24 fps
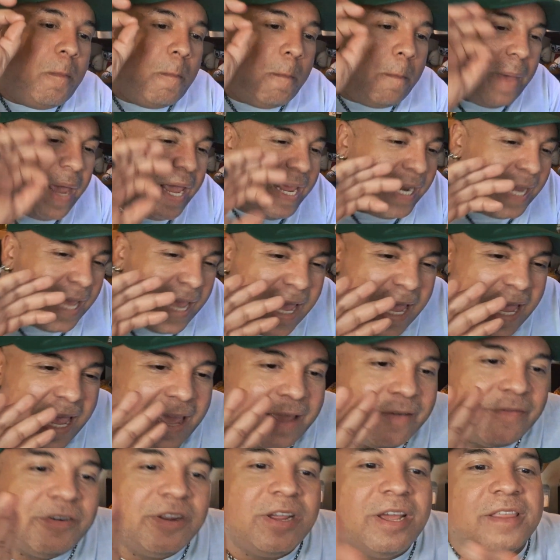made
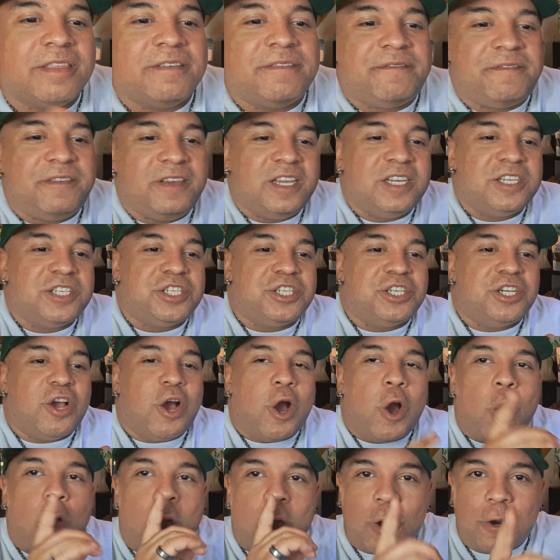every other fish
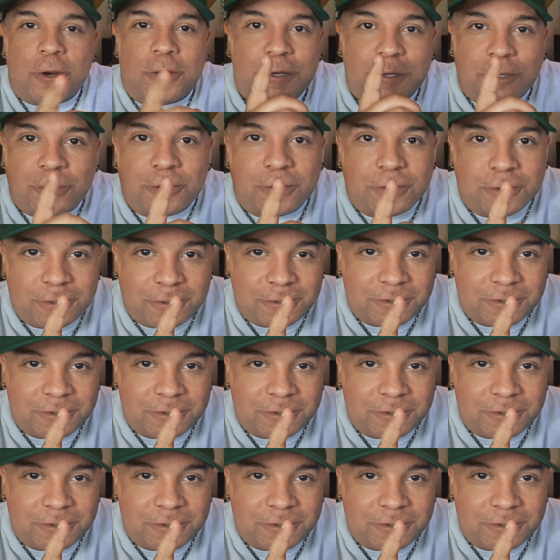harder